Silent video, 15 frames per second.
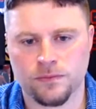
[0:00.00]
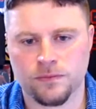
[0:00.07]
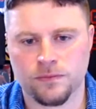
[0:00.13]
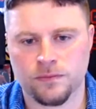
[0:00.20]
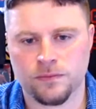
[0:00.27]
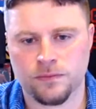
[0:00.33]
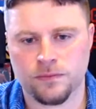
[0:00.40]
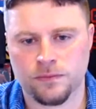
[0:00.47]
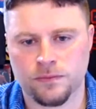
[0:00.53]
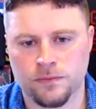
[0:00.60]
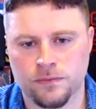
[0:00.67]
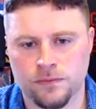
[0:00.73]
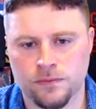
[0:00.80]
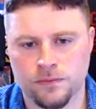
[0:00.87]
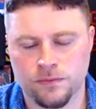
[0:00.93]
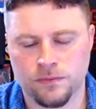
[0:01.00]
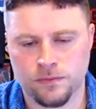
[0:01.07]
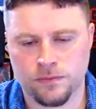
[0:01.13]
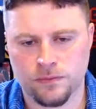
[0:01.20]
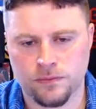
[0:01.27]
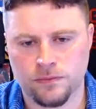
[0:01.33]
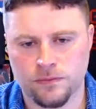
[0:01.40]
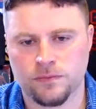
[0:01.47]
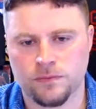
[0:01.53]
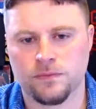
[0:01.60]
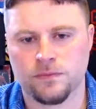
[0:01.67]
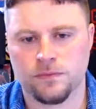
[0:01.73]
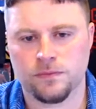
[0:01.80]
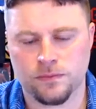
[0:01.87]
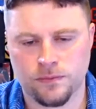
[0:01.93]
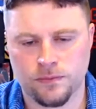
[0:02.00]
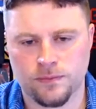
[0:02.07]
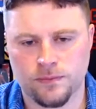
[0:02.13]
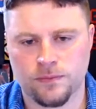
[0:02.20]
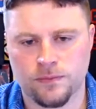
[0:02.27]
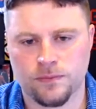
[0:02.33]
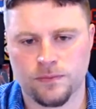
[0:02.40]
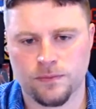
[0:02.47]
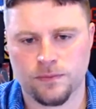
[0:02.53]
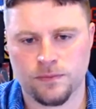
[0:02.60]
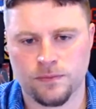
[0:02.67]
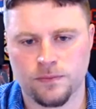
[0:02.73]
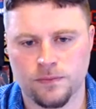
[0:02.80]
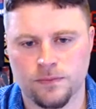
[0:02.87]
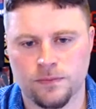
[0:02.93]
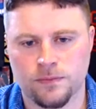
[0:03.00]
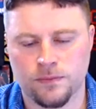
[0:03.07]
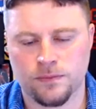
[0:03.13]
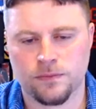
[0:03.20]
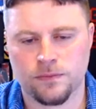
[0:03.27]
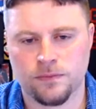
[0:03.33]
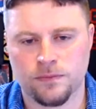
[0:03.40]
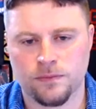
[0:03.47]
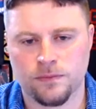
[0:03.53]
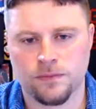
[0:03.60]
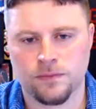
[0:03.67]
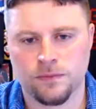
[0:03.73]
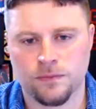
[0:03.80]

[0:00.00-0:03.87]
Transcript: No words are spoken by the person on screen.